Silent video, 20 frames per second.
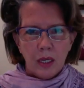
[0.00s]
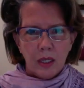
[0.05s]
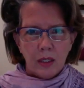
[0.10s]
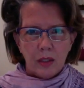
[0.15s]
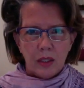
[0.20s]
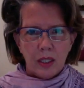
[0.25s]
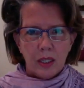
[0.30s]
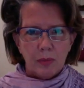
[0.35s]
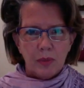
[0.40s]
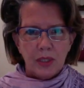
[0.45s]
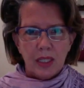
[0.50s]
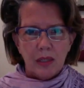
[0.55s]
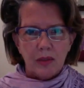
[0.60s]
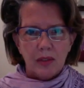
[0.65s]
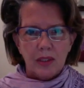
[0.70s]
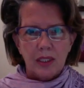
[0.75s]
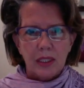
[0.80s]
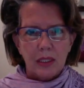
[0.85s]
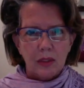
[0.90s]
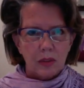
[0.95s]
you come down the
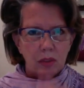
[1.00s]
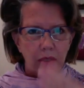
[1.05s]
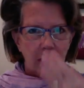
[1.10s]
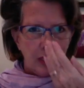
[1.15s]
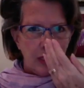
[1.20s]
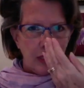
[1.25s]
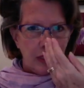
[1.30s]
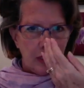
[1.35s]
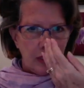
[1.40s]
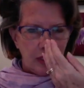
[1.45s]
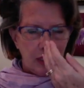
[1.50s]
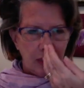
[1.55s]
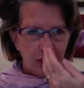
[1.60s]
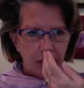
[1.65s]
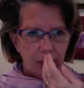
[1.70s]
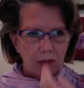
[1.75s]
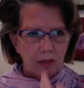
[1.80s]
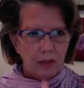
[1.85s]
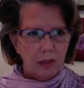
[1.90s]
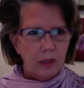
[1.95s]
center line, again,